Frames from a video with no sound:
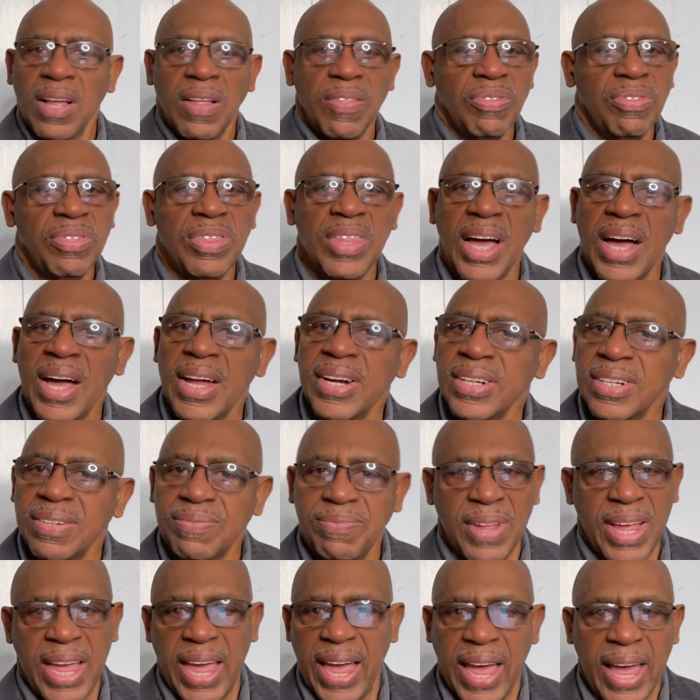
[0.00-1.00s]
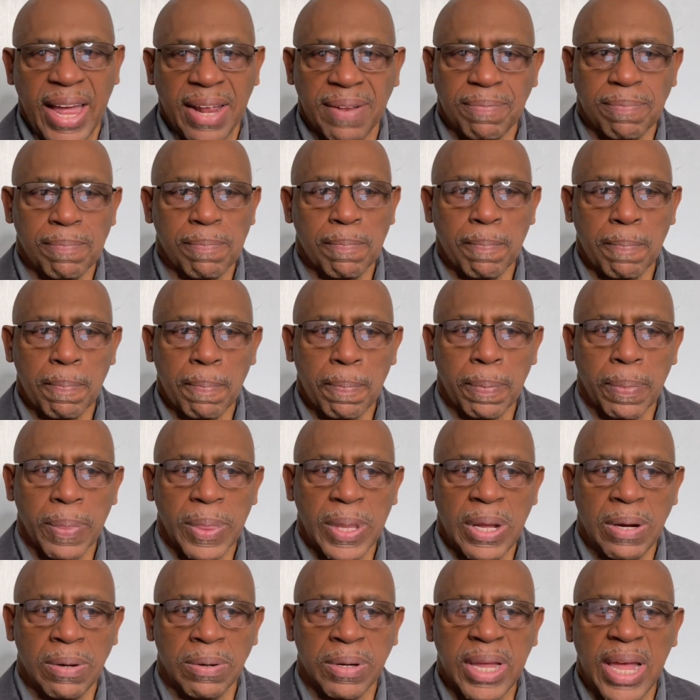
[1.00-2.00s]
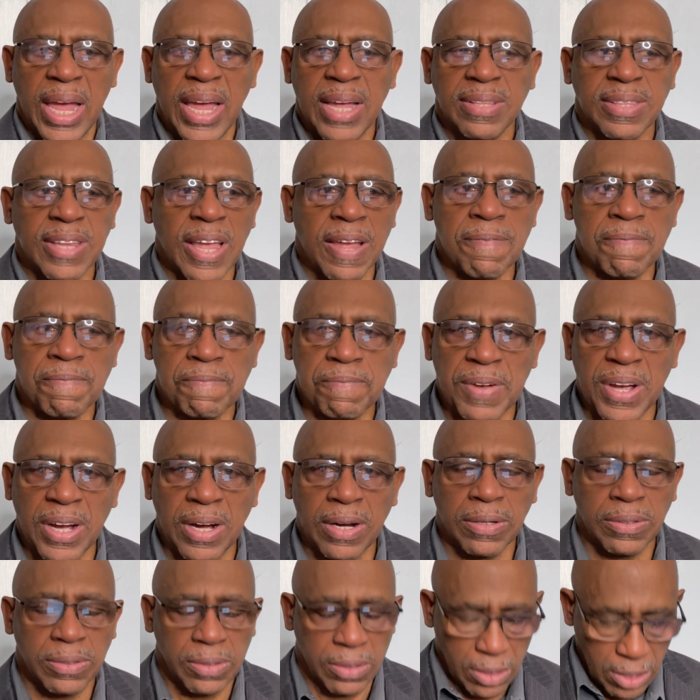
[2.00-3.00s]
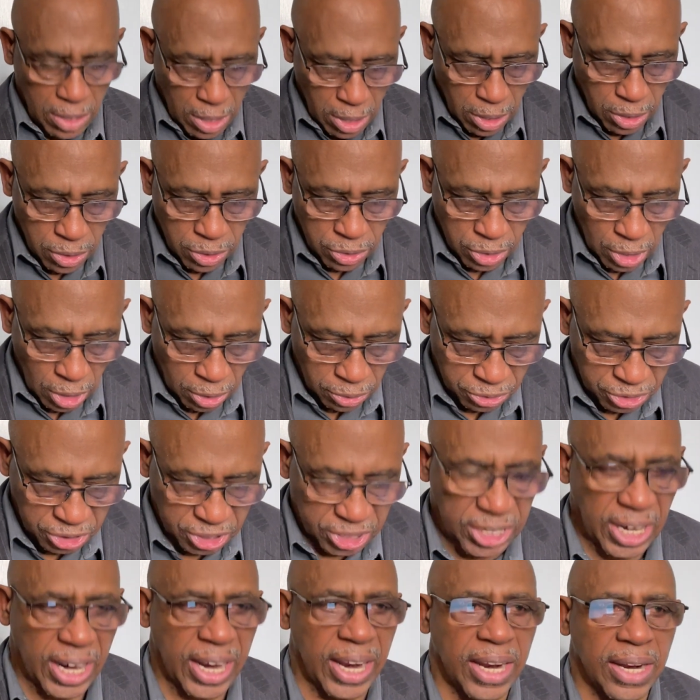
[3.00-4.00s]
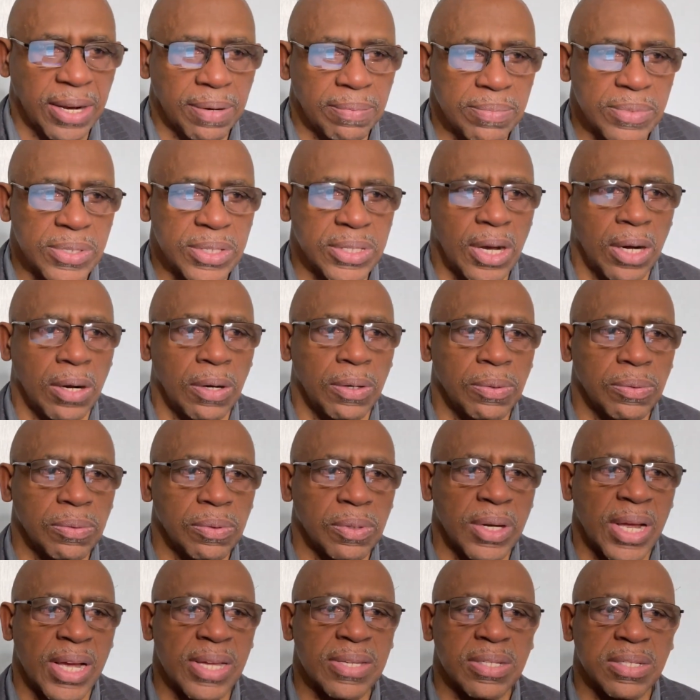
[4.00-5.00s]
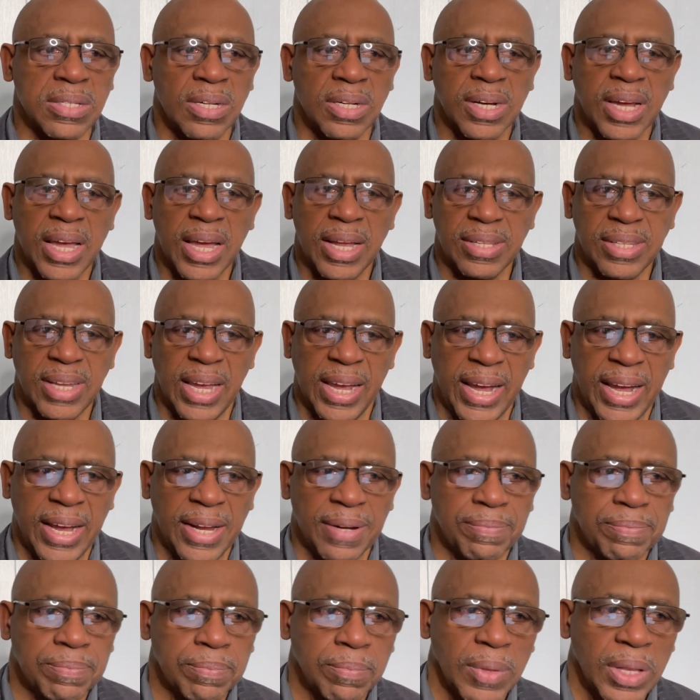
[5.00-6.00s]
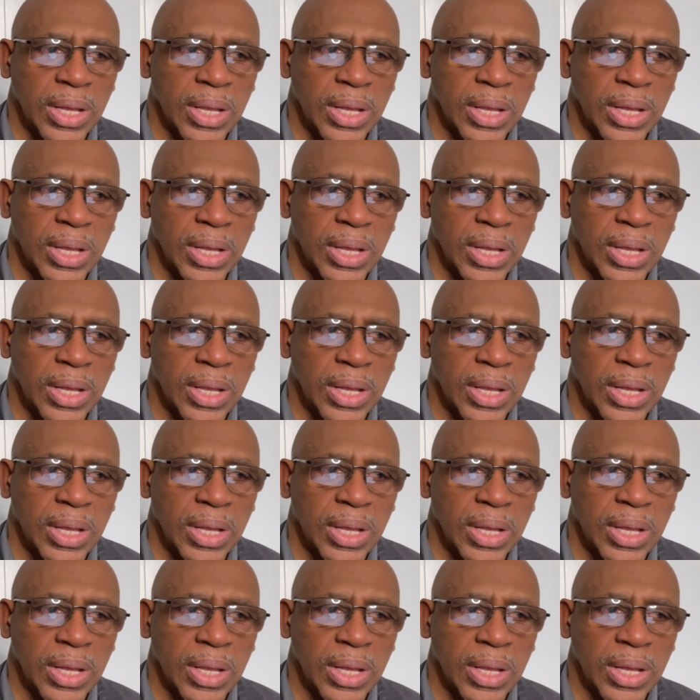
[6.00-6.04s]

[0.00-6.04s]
None of that. Okay, they felt no shame. So let's look at that.